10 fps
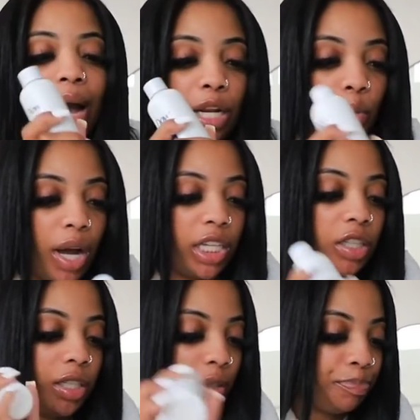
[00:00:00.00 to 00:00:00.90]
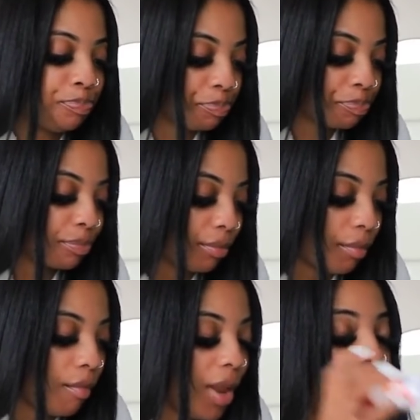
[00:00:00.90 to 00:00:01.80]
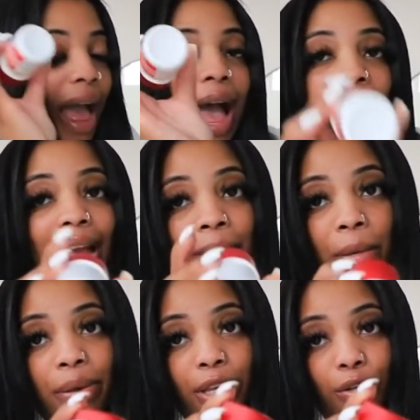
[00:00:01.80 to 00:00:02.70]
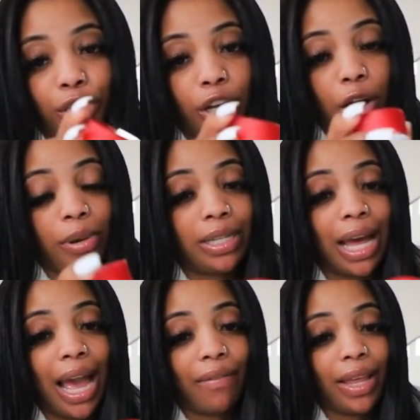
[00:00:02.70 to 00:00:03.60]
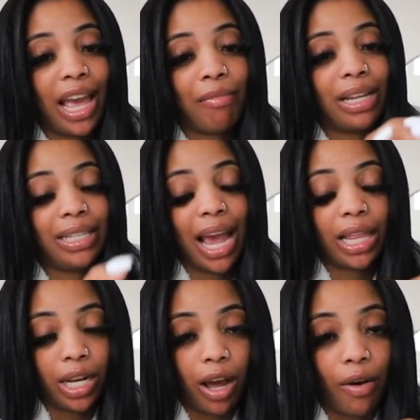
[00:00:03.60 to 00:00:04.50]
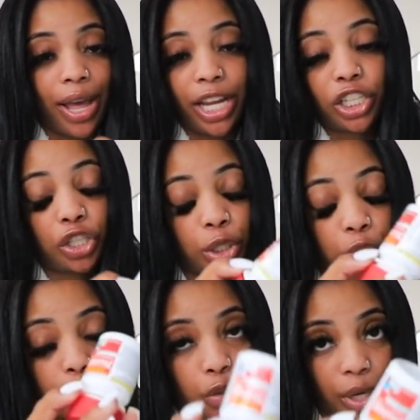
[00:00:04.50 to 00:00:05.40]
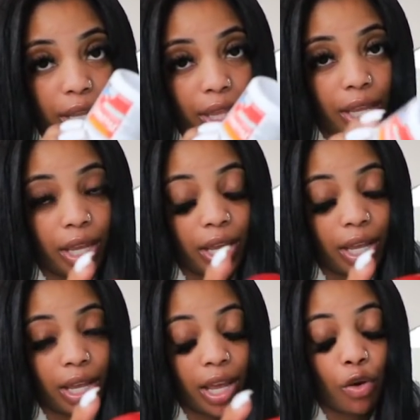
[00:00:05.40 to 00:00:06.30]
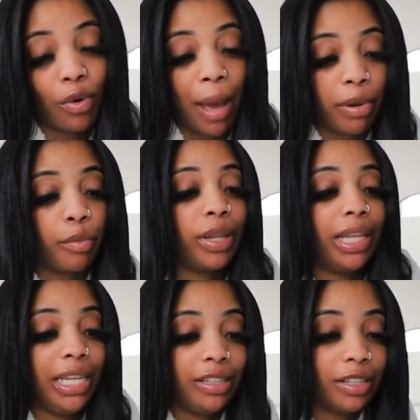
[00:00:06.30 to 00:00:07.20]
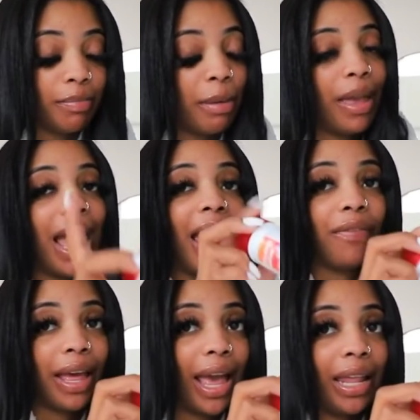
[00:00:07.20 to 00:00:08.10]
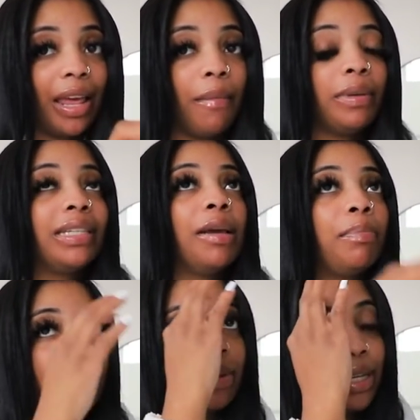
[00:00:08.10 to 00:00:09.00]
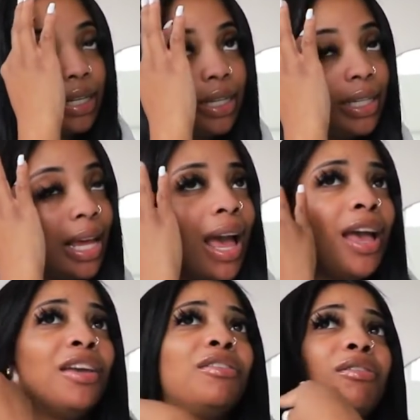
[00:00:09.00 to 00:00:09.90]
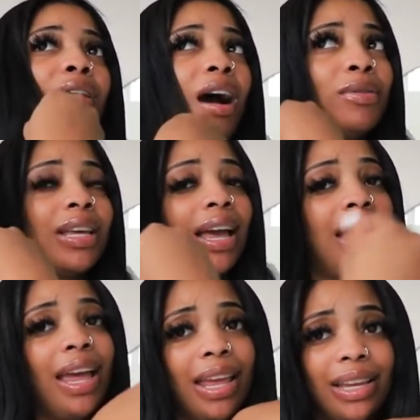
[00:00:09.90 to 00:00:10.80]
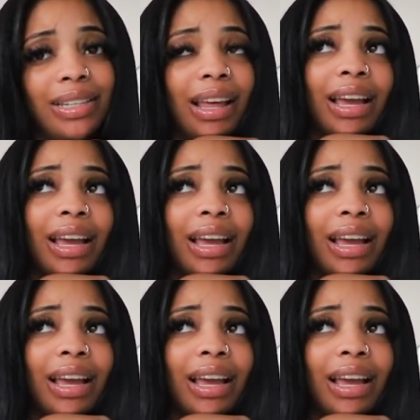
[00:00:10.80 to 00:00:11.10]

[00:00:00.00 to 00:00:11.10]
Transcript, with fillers: body wash. God damn. My pills, y'all, because I have to have my Tylenol extra strength. Oh, God. Rapid release, baby. I have to have it simply because your girl always got headaches.